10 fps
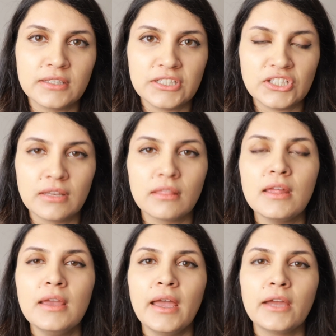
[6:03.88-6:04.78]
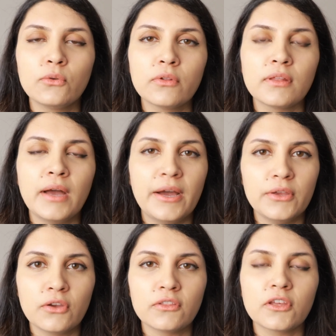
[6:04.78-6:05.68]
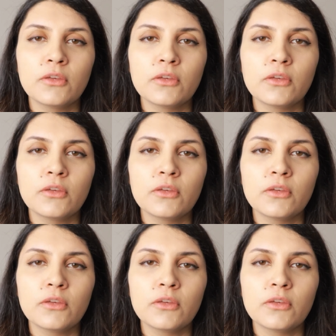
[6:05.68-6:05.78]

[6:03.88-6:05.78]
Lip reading: conditions, and also how you're going to